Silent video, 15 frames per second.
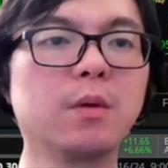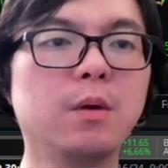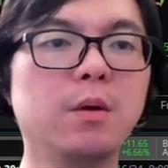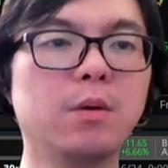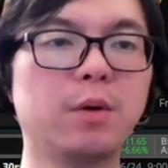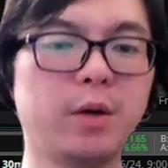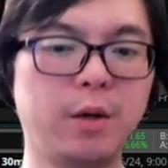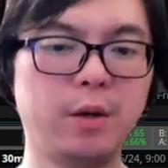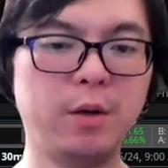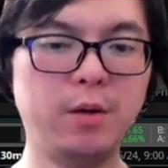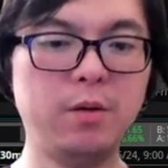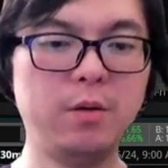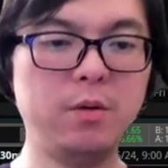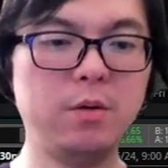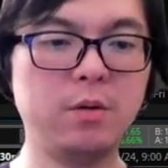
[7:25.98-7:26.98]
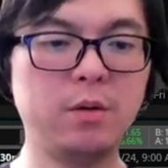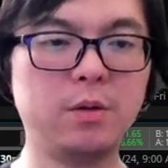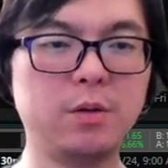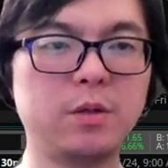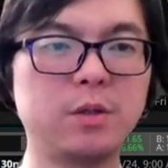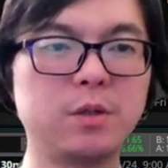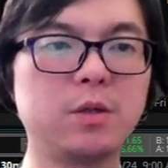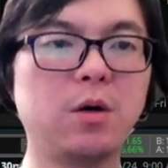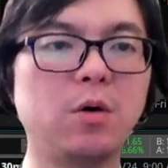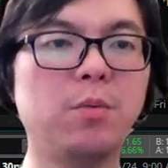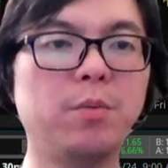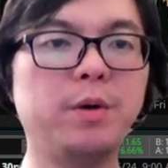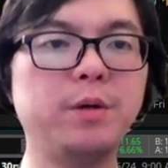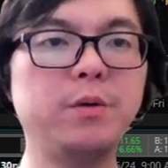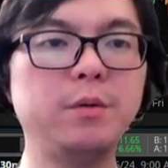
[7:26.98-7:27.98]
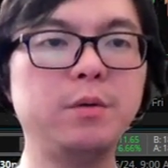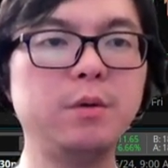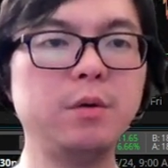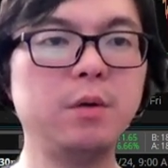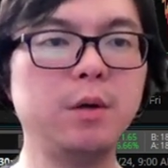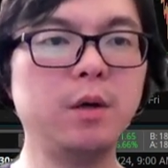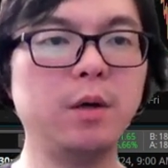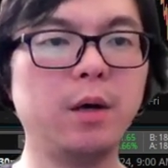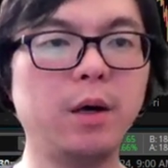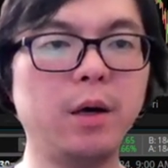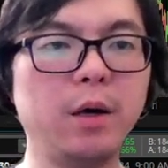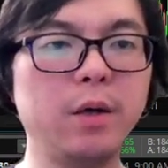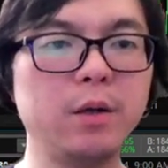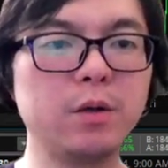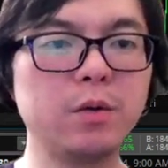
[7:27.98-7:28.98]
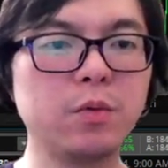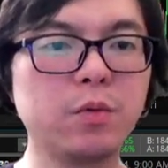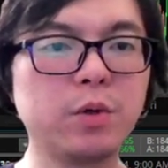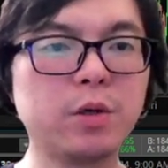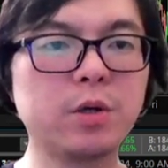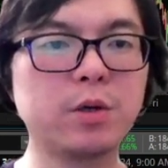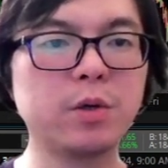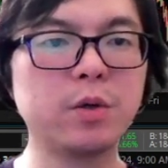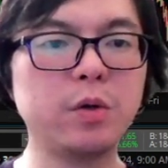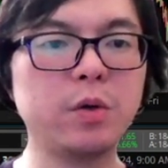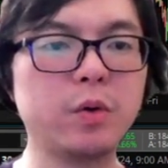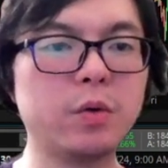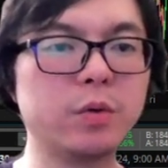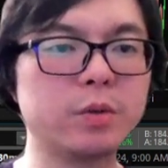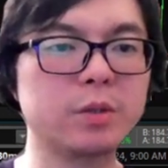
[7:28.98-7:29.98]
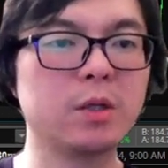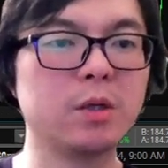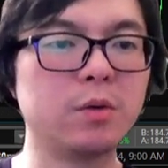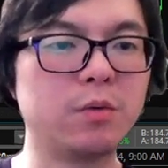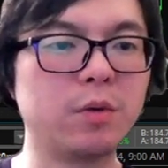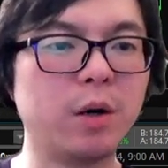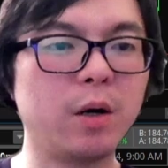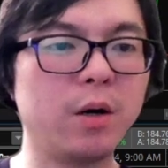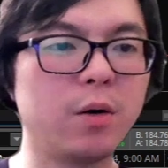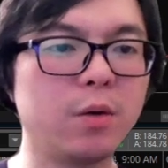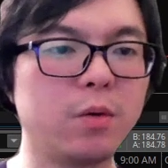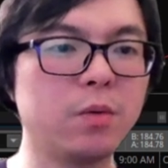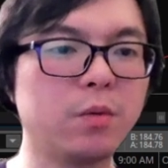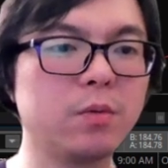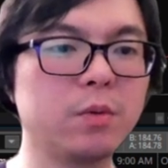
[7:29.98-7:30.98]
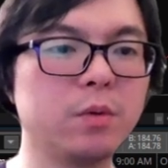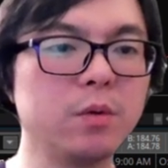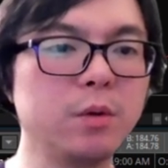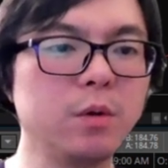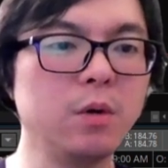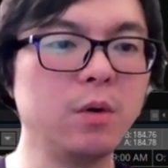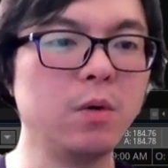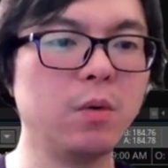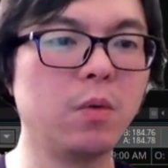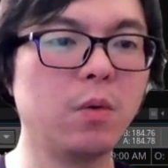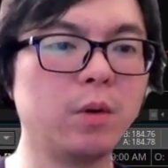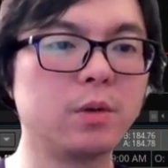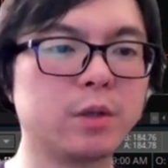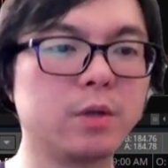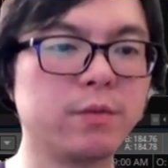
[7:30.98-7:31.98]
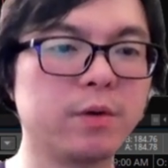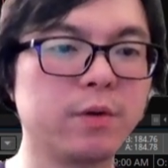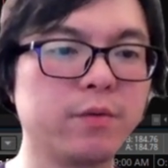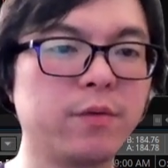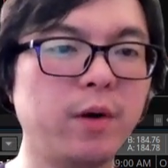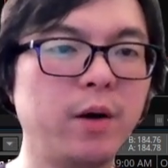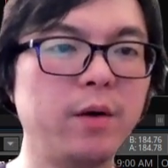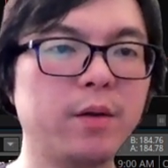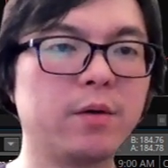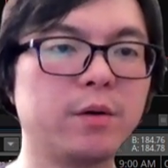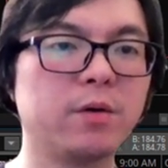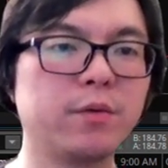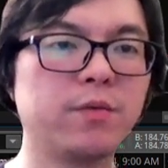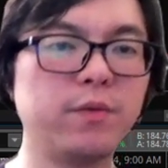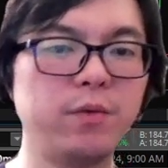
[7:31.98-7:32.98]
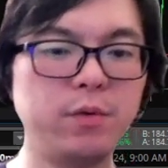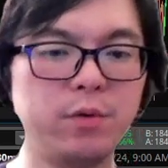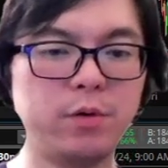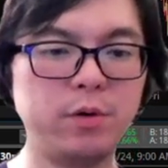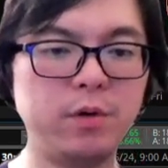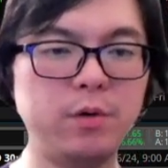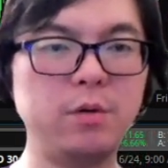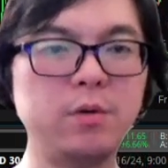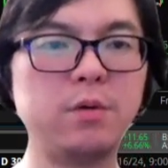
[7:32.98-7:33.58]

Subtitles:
Okay, this is the open, and we close around 175.34.